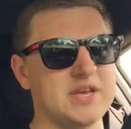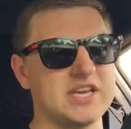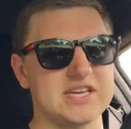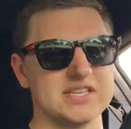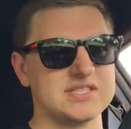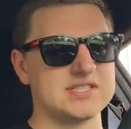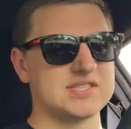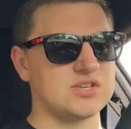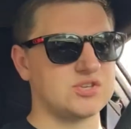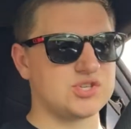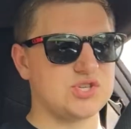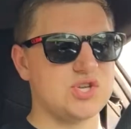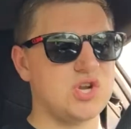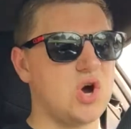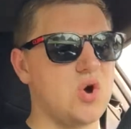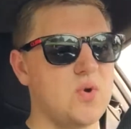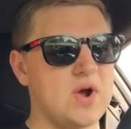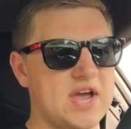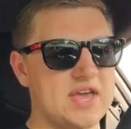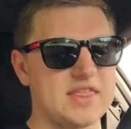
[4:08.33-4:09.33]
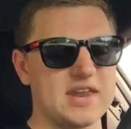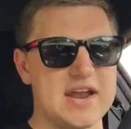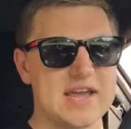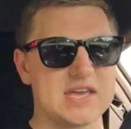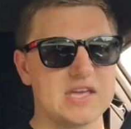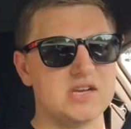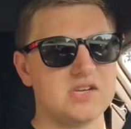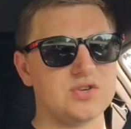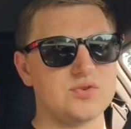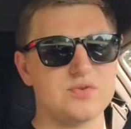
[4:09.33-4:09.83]
because there's no way that I
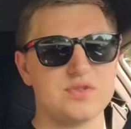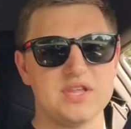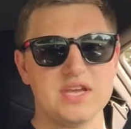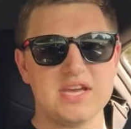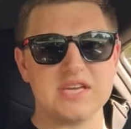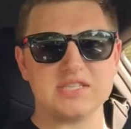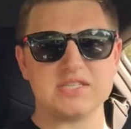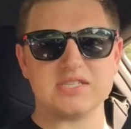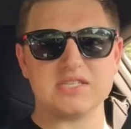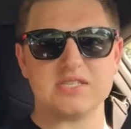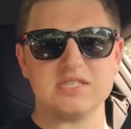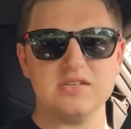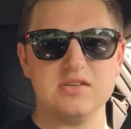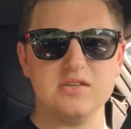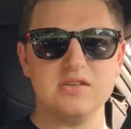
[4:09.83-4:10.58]
can do this.